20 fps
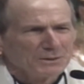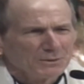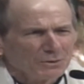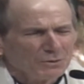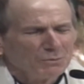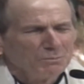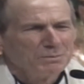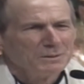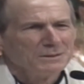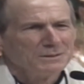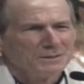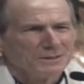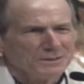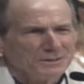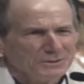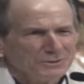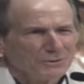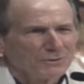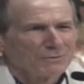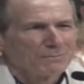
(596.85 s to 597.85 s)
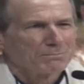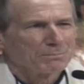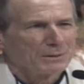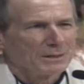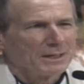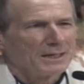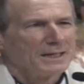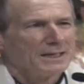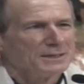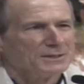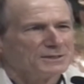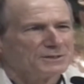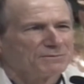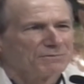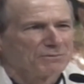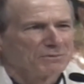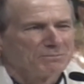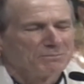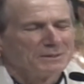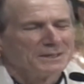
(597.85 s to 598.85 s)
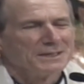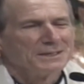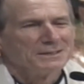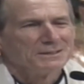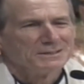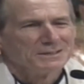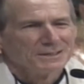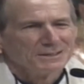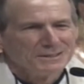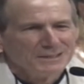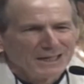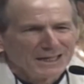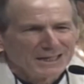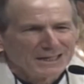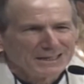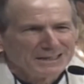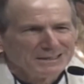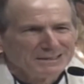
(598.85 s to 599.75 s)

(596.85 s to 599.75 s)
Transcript: open to your plans for me today,"